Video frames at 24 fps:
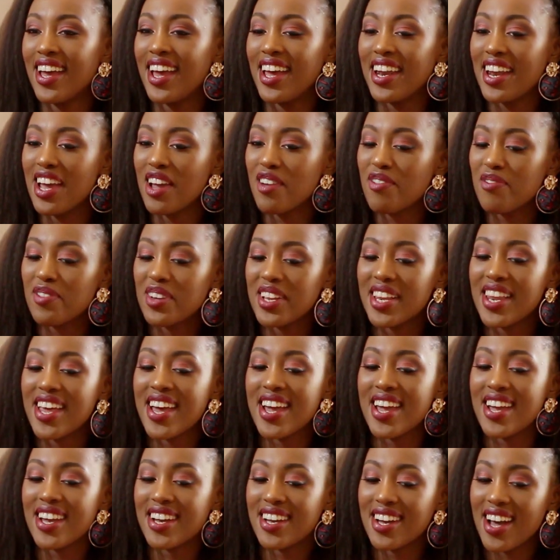And I feel
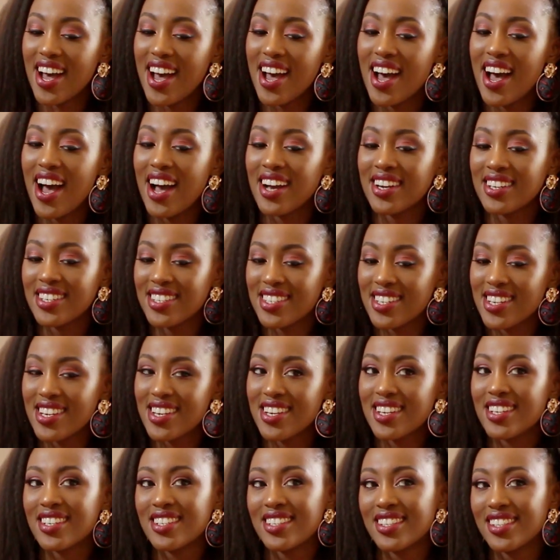like
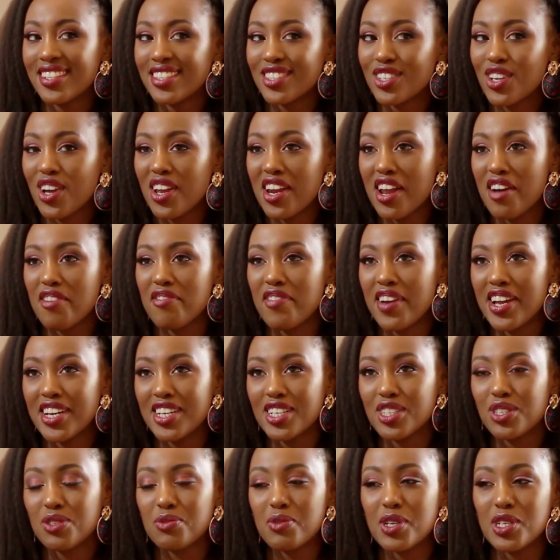acting is gonna find
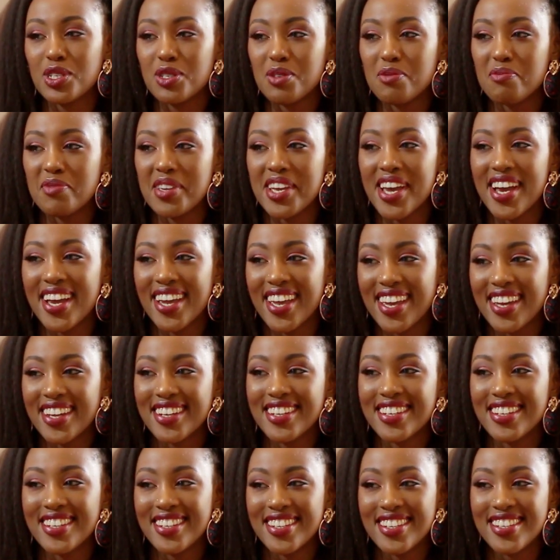its way to me
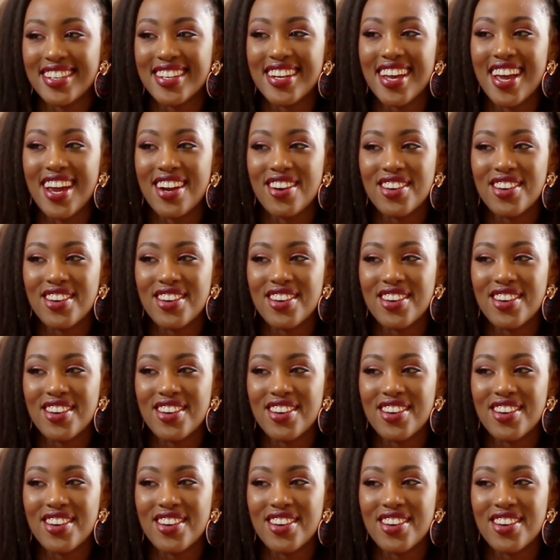again. I